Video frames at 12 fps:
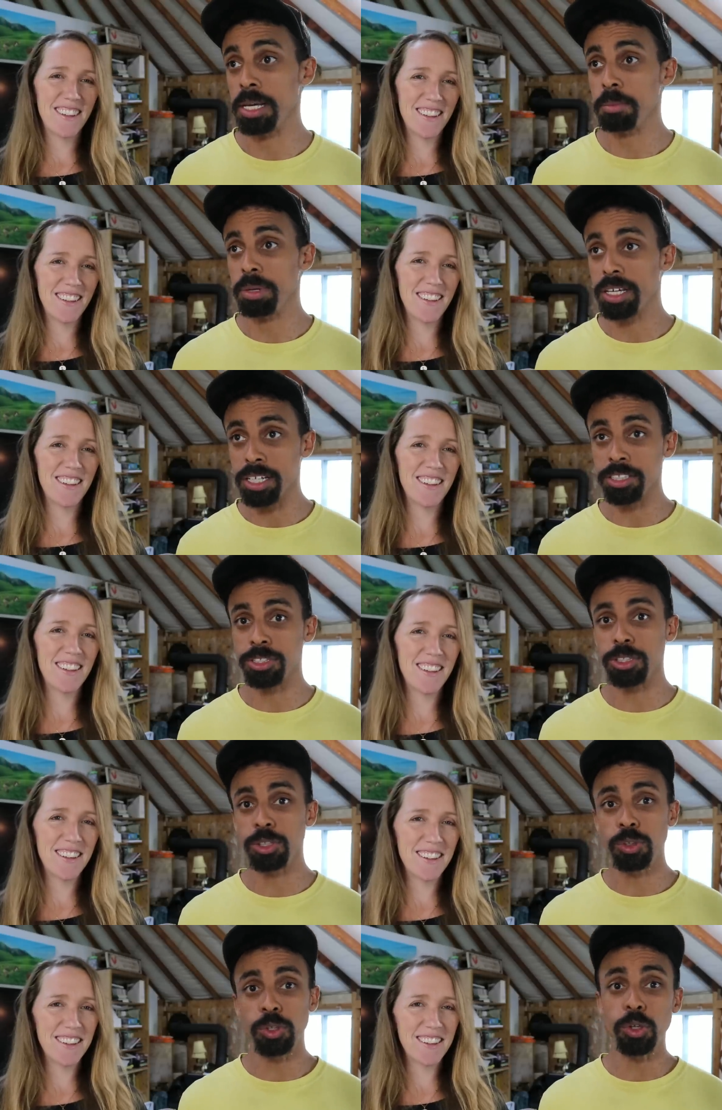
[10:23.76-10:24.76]

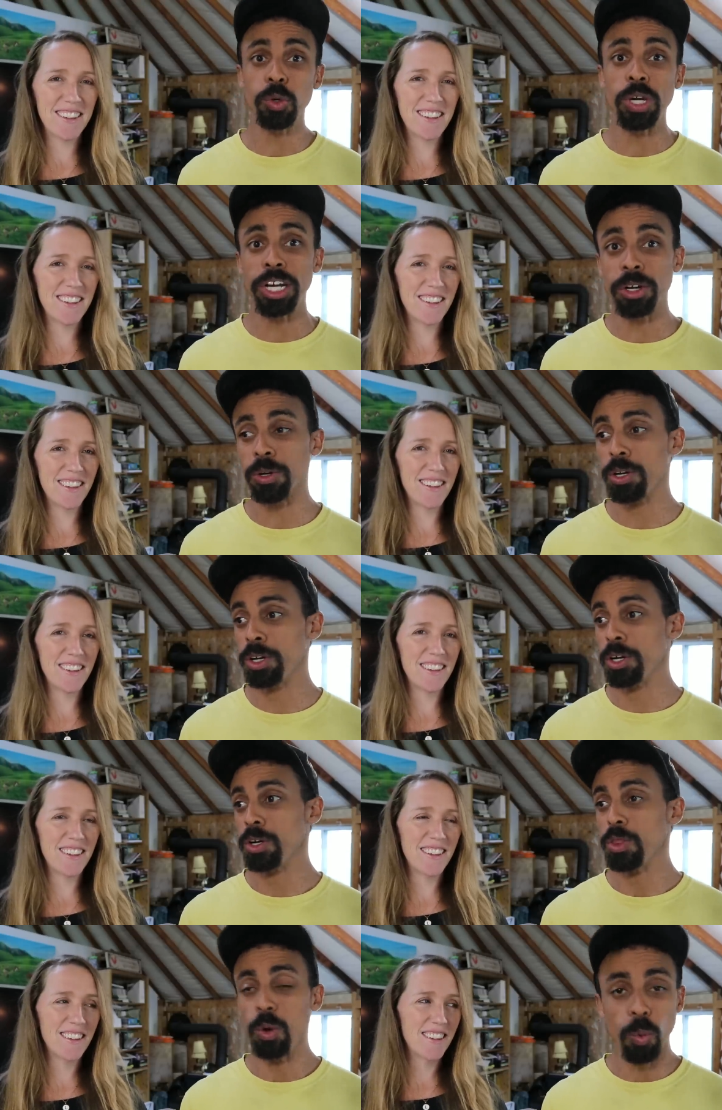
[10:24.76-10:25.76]
Speaker 1: because you do hear
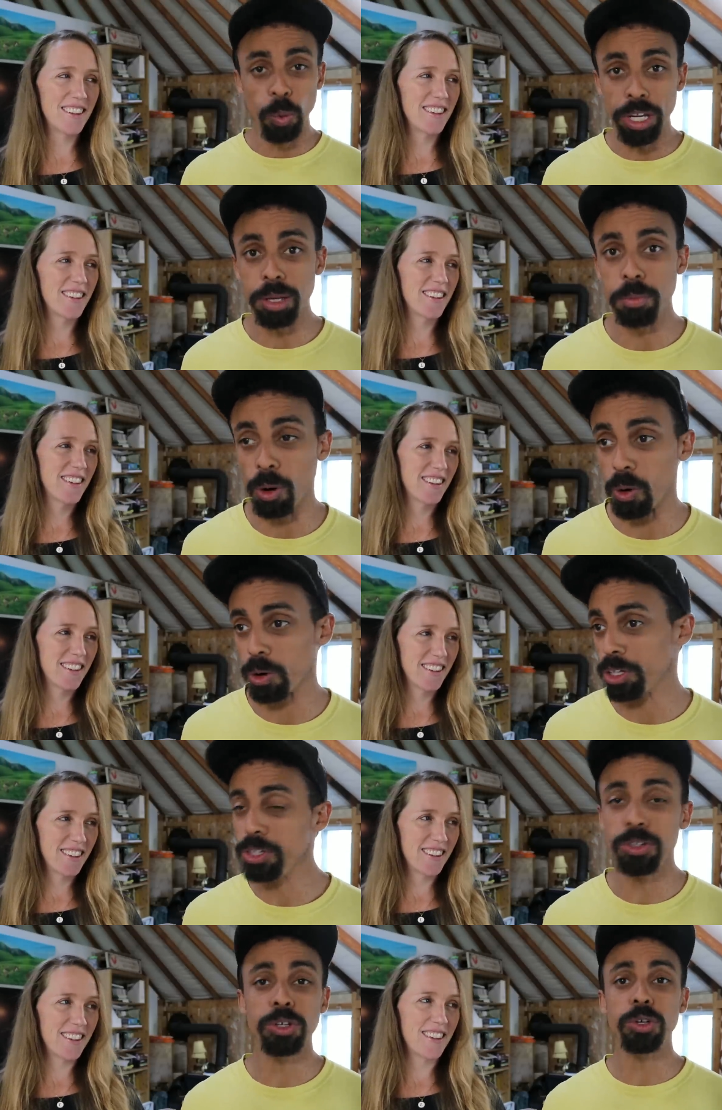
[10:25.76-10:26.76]
the wind more,
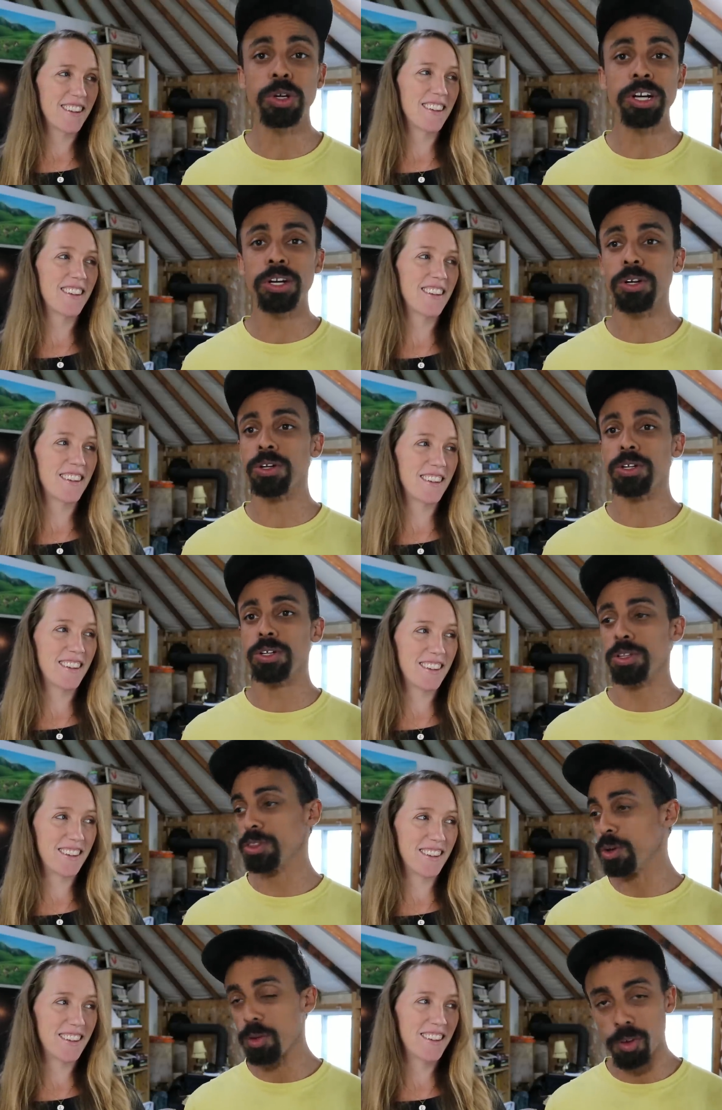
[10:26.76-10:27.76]
you do hear
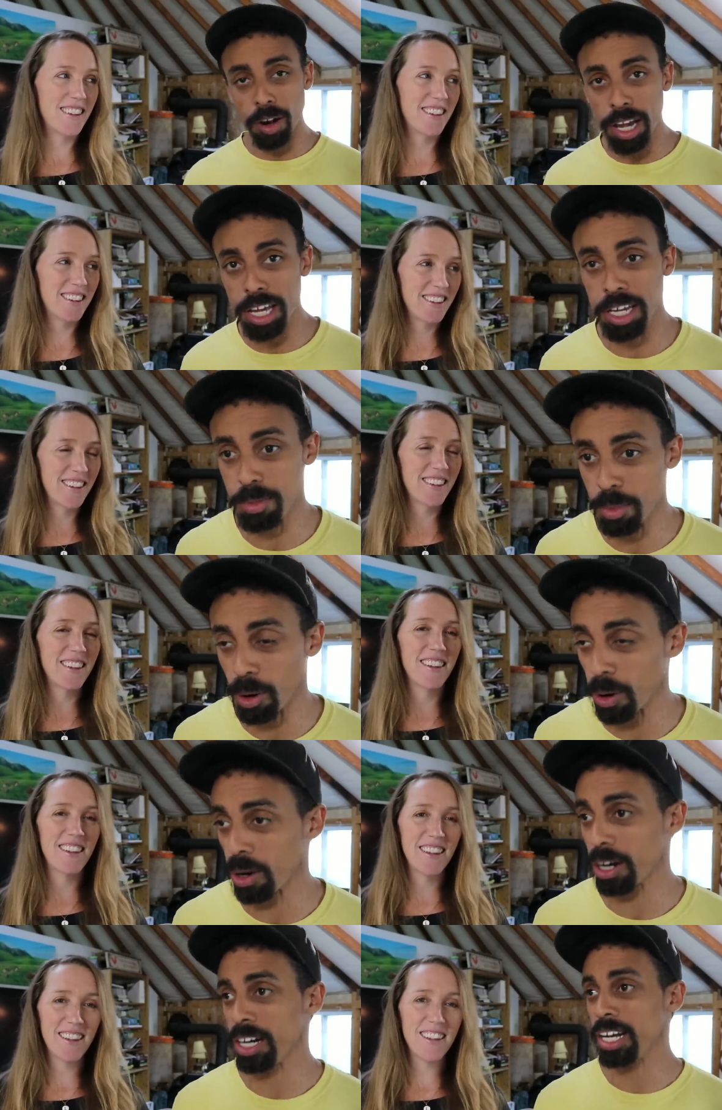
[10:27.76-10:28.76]
the rain
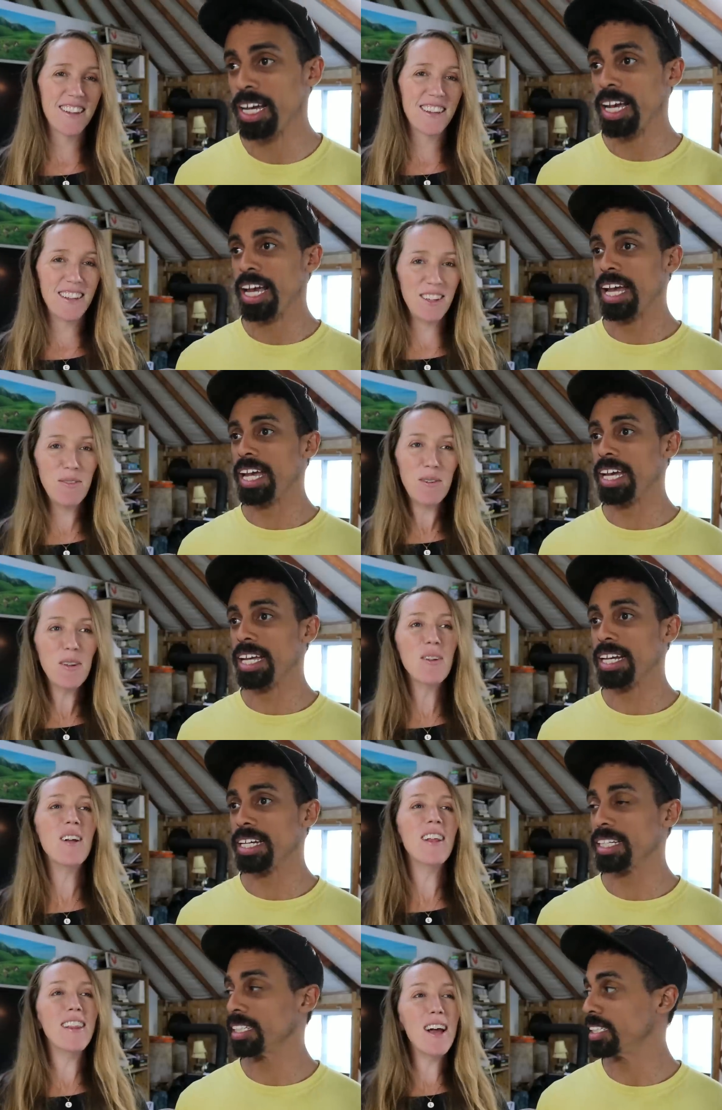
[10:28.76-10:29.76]
more. You and
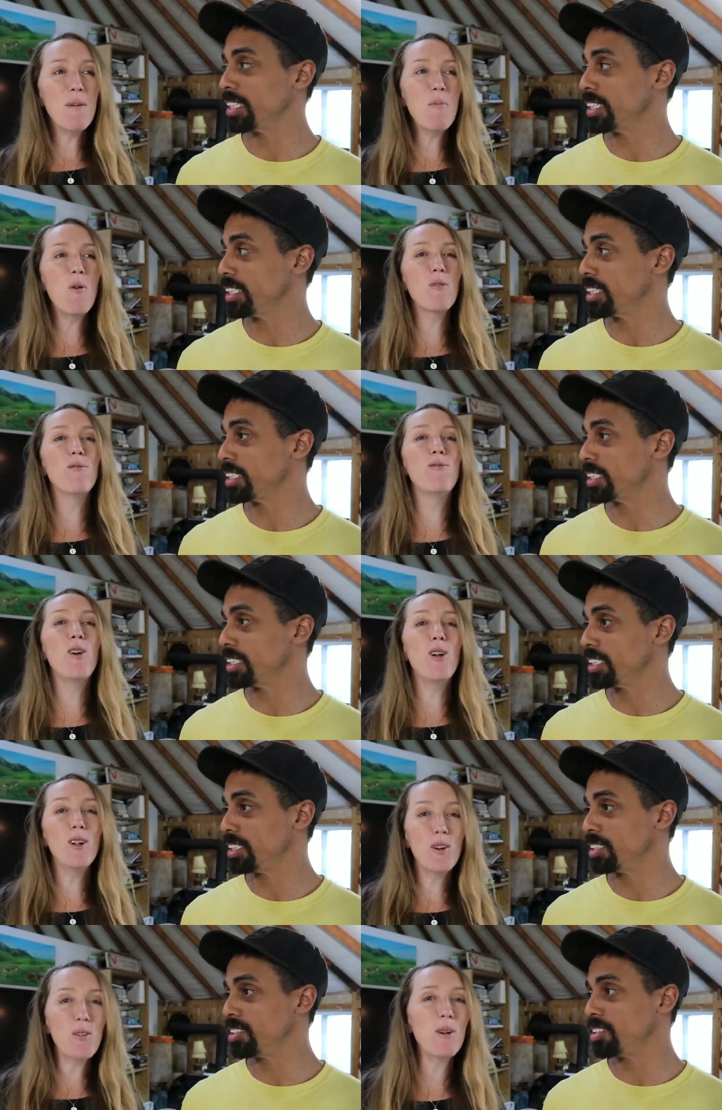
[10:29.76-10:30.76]
feel
Speaker 2: a lot more
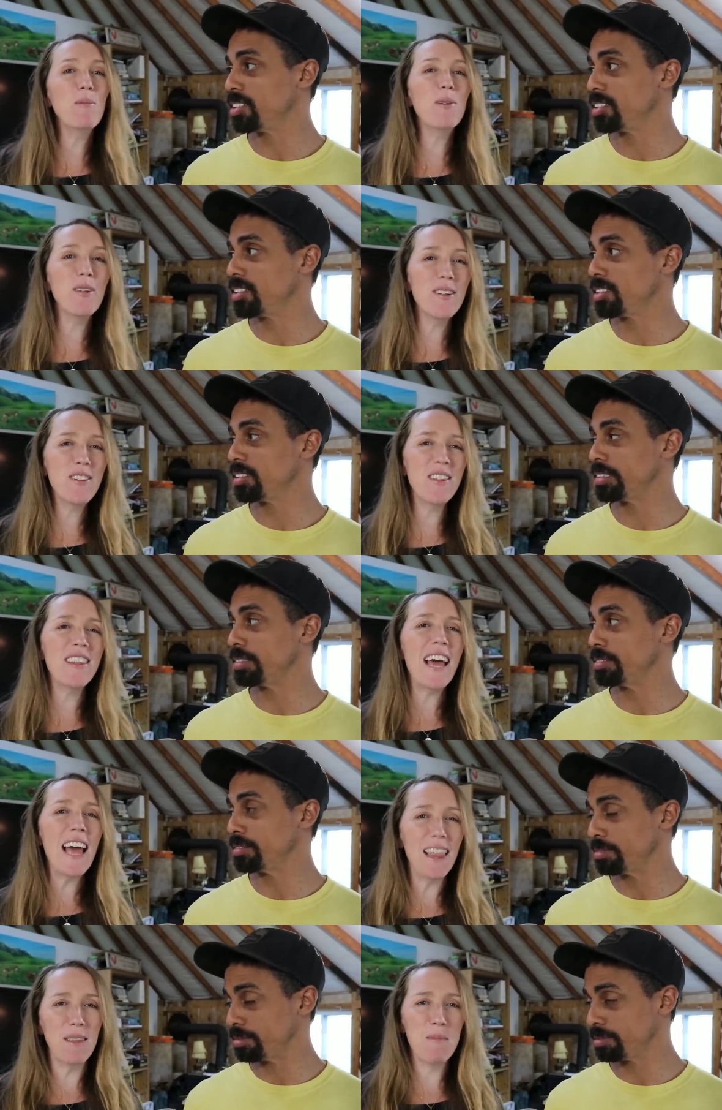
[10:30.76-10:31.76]
vulnerable to
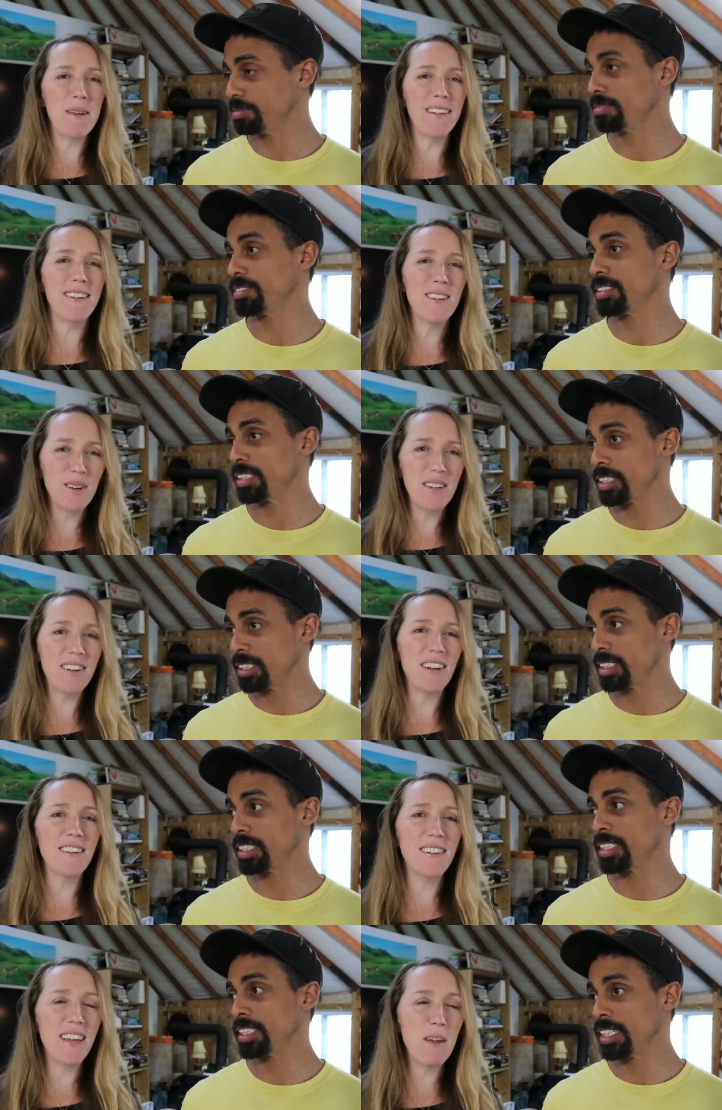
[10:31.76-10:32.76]
the elements, we
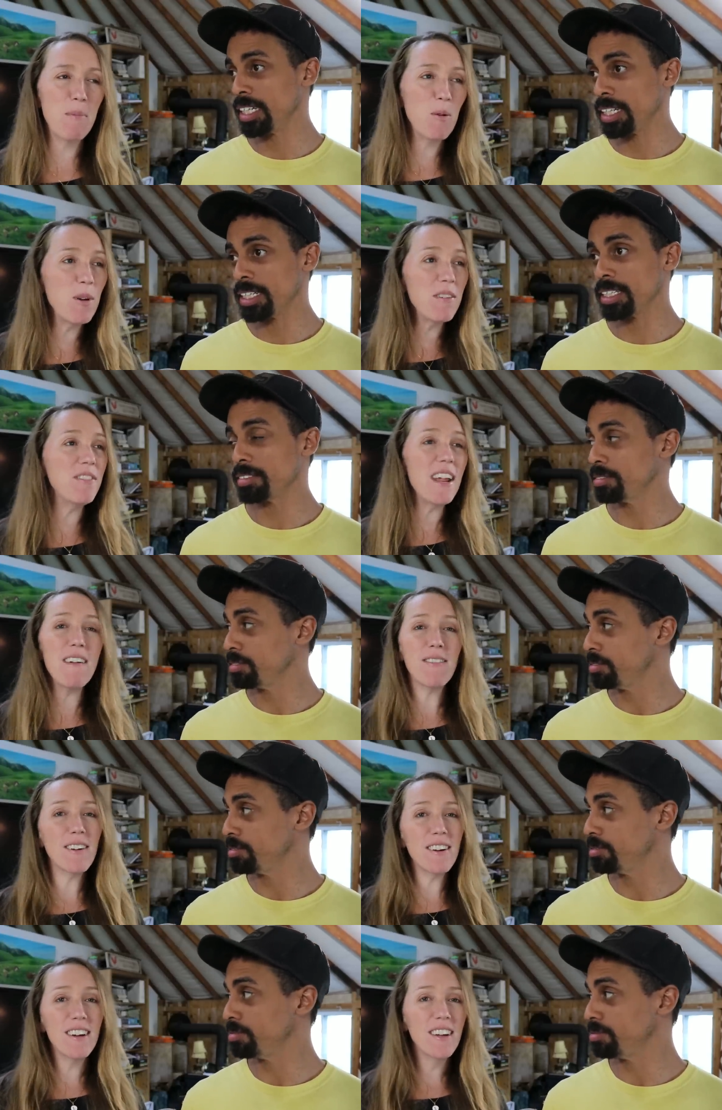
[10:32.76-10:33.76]
shall say. But we've
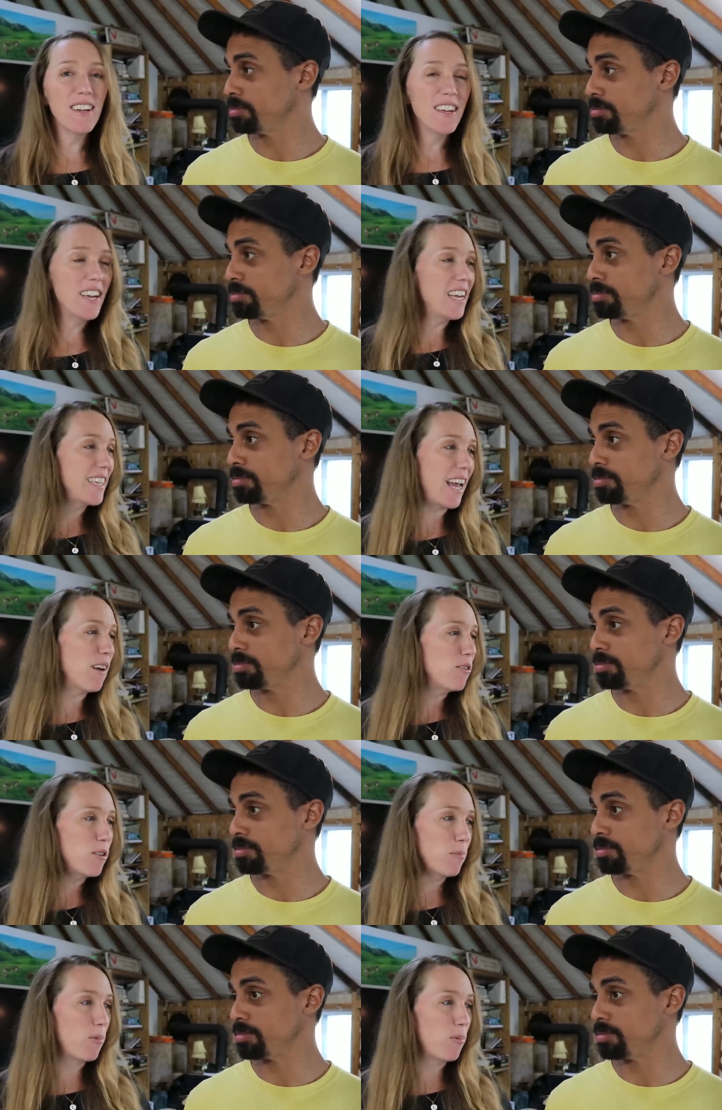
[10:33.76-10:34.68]
never encountered a